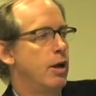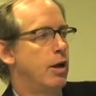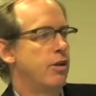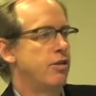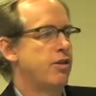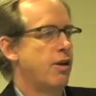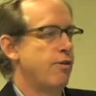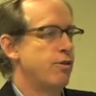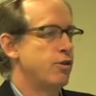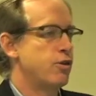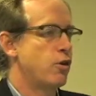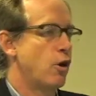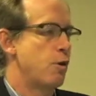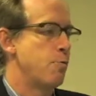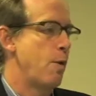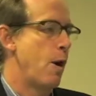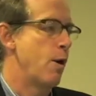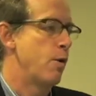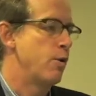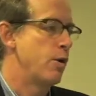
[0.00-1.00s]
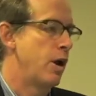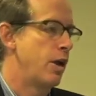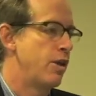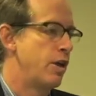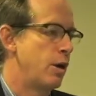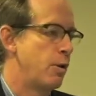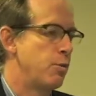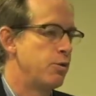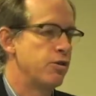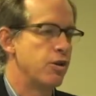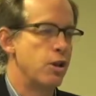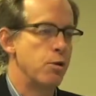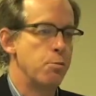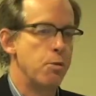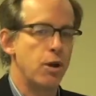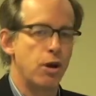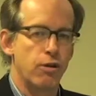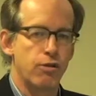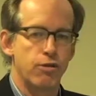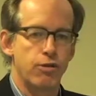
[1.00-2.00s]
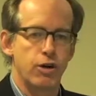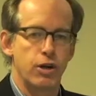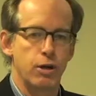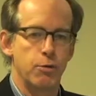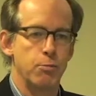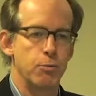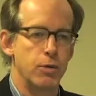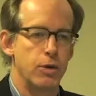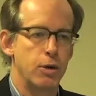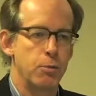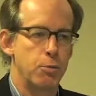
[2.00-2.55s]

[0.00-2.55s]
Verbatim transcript: Seven Storey Mountain, I think, was in the middle for him.